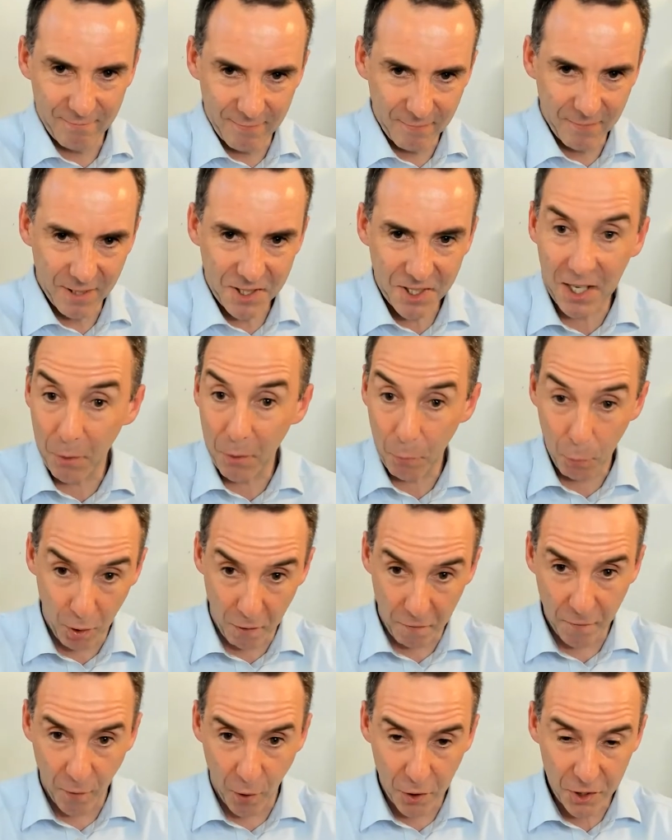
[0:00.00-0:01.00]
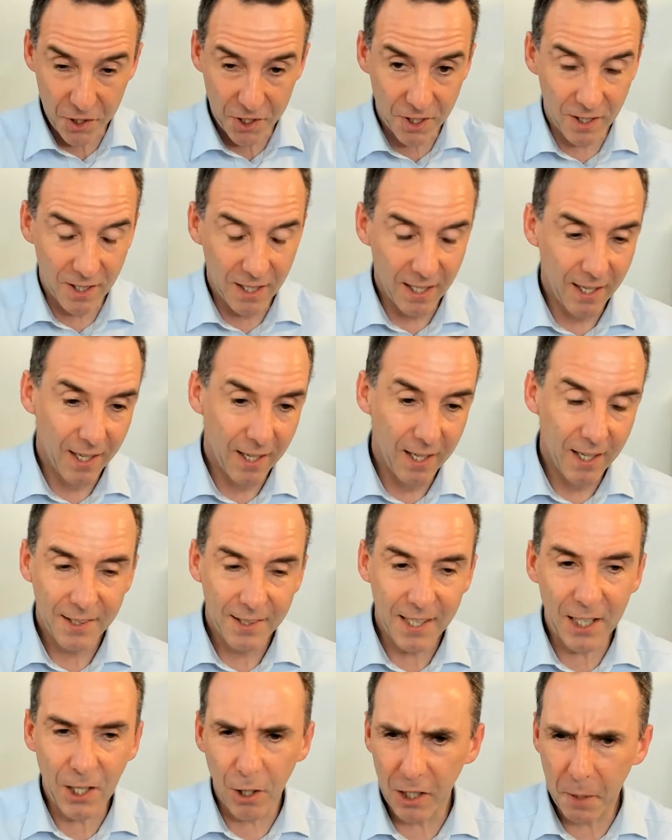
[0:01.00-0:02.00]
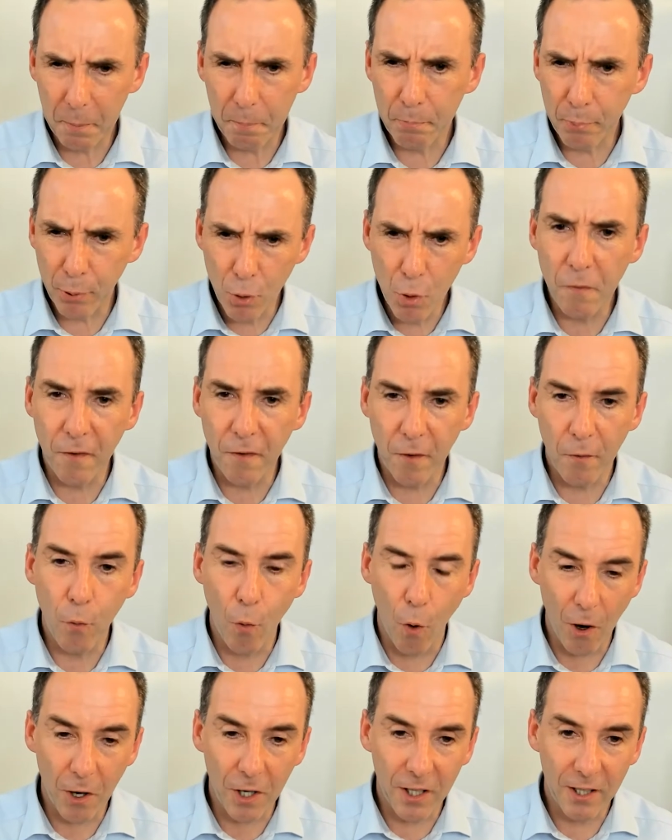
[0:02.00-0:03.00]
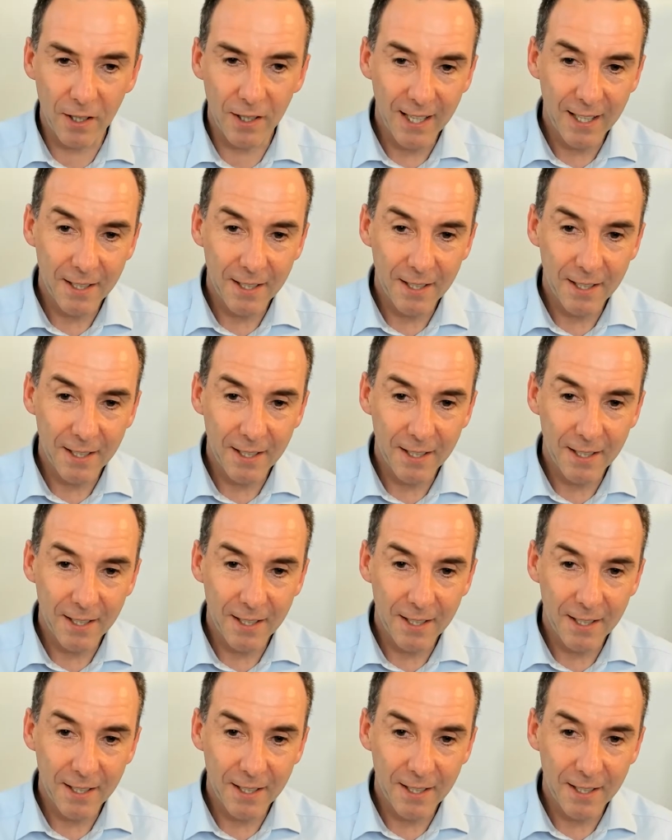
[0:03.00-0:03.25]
say we're first, they call it proof of work.